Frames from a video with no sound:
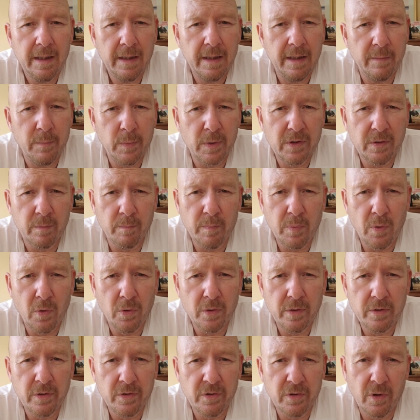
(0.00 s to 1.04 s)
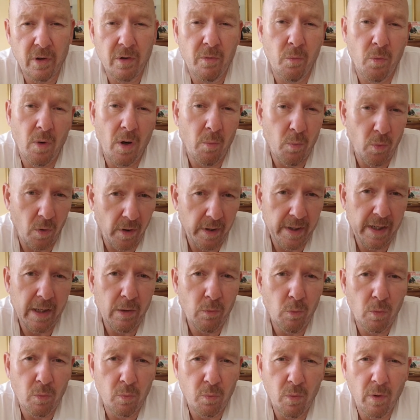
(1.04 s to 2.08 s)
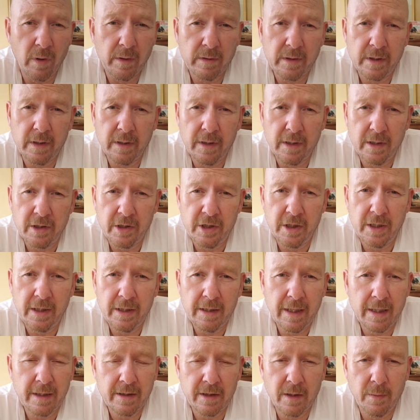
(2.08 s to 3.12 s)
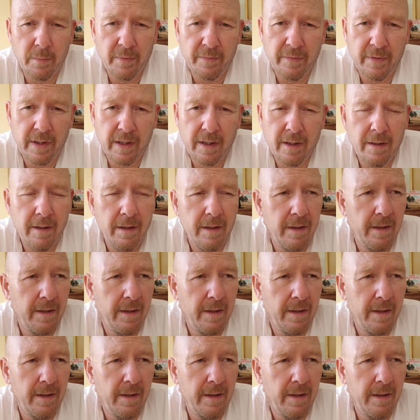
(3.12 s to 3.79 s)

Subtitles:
give me some pointers on what he would want in the Jeep, that type of thing.